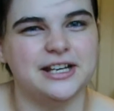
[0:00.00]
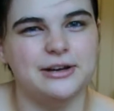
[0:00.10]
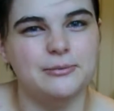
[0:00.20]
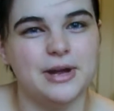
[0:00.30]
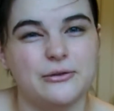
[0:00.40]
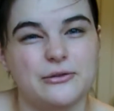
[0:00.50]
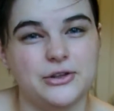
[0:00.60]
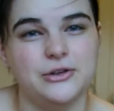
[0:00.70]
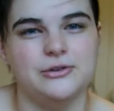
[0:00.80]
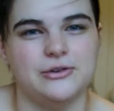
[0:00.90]
out my
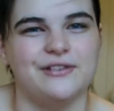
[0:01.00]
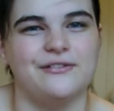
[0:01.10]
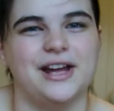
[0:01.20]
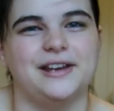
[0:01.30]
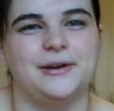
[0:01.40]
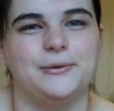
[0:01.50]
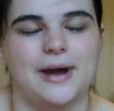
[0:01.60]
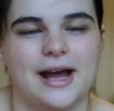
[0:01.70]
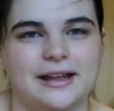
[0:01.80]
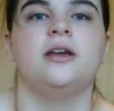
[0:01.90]
review you can find out why.